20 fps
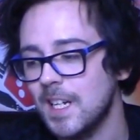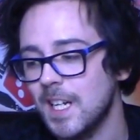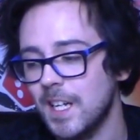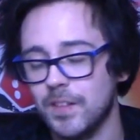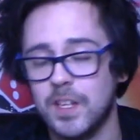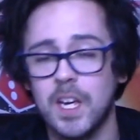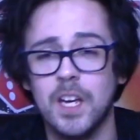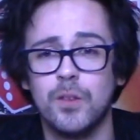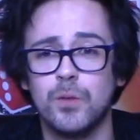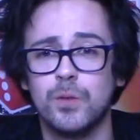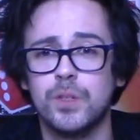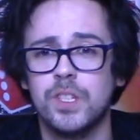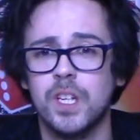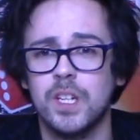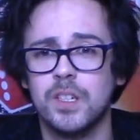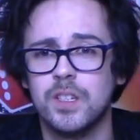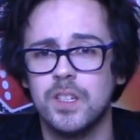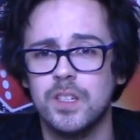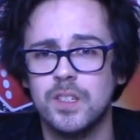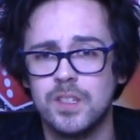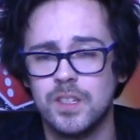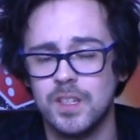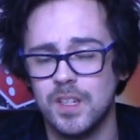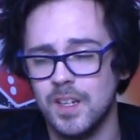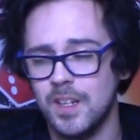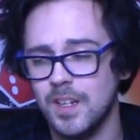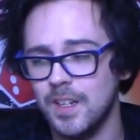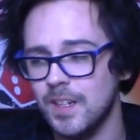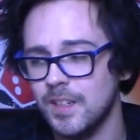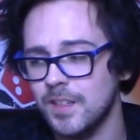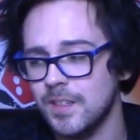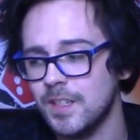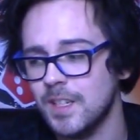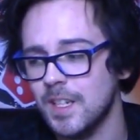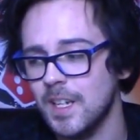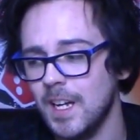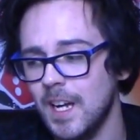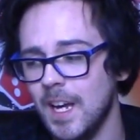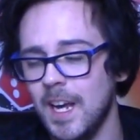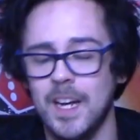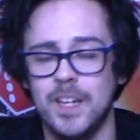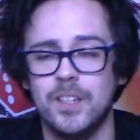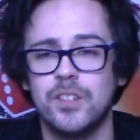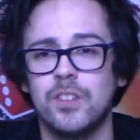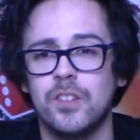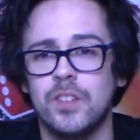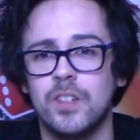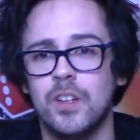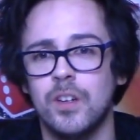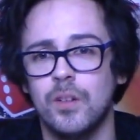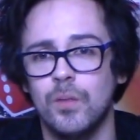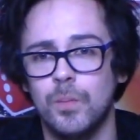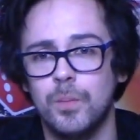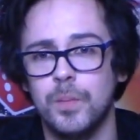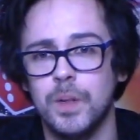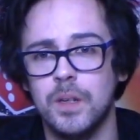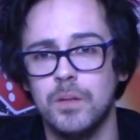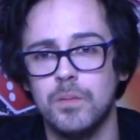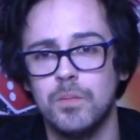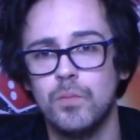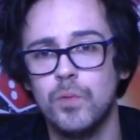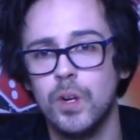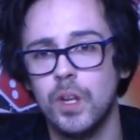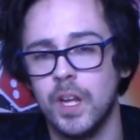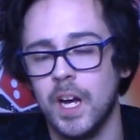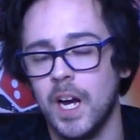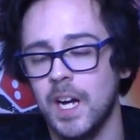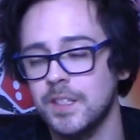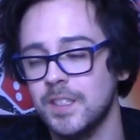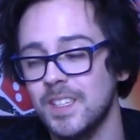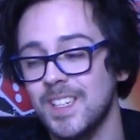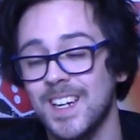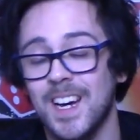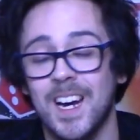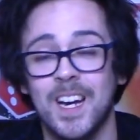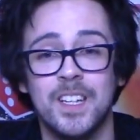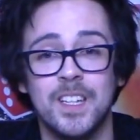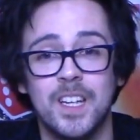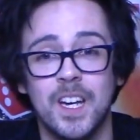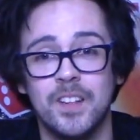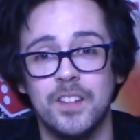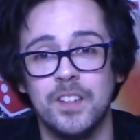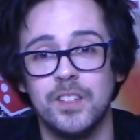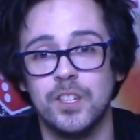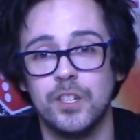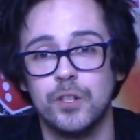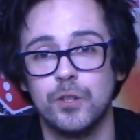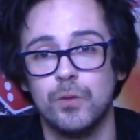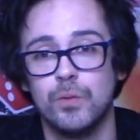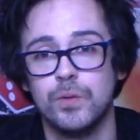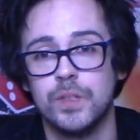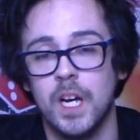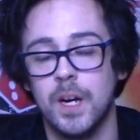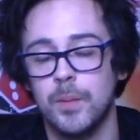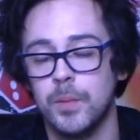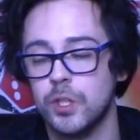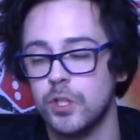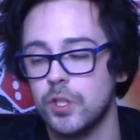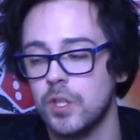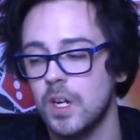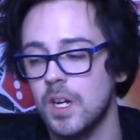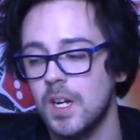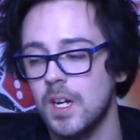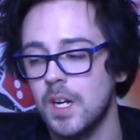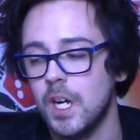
If you get those 6s, it is excellent, it will be really handy, and you get the additional damage.